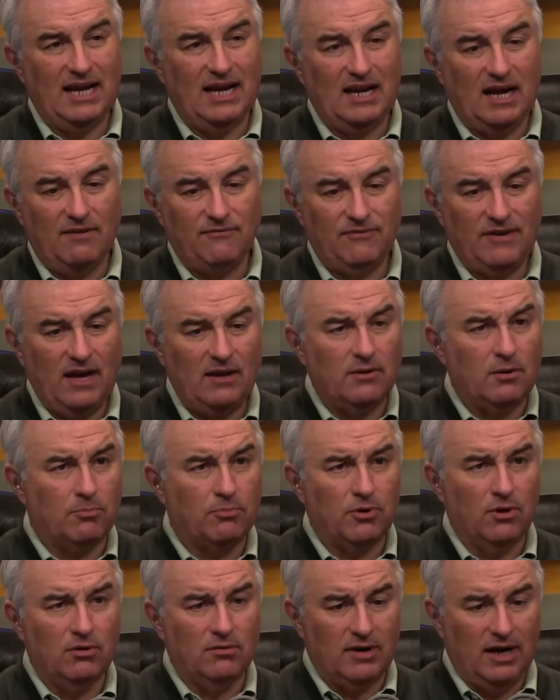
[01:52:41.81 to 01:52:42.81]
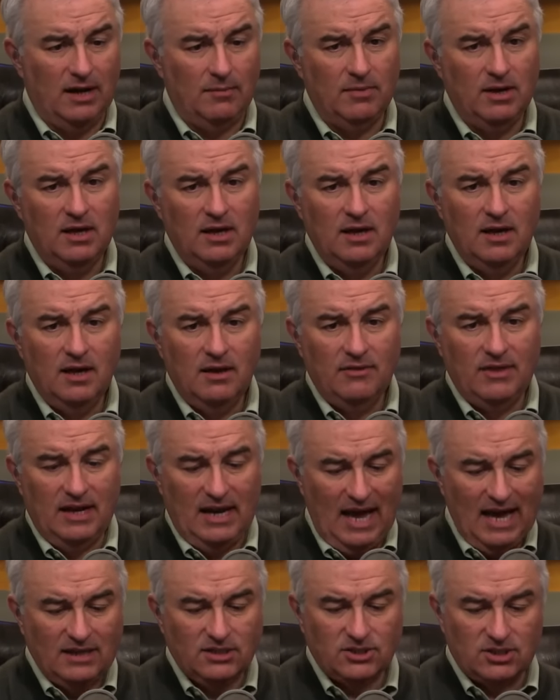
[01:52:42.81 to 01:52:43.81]
And I found a program that
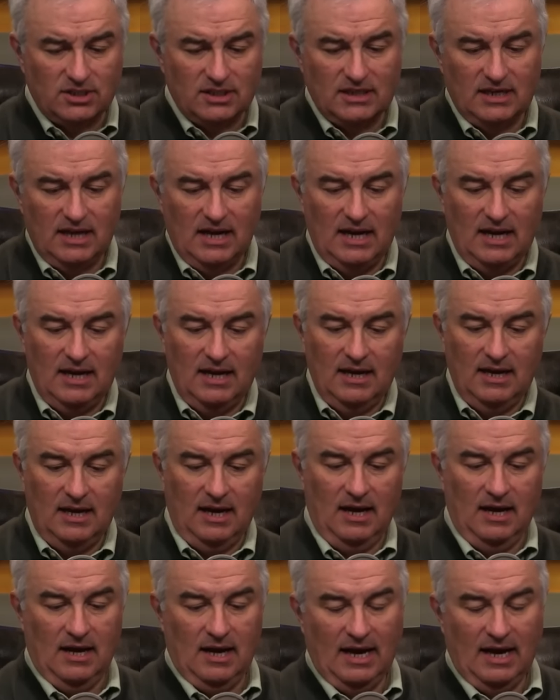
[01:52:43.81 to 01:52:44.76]
actually I, uh,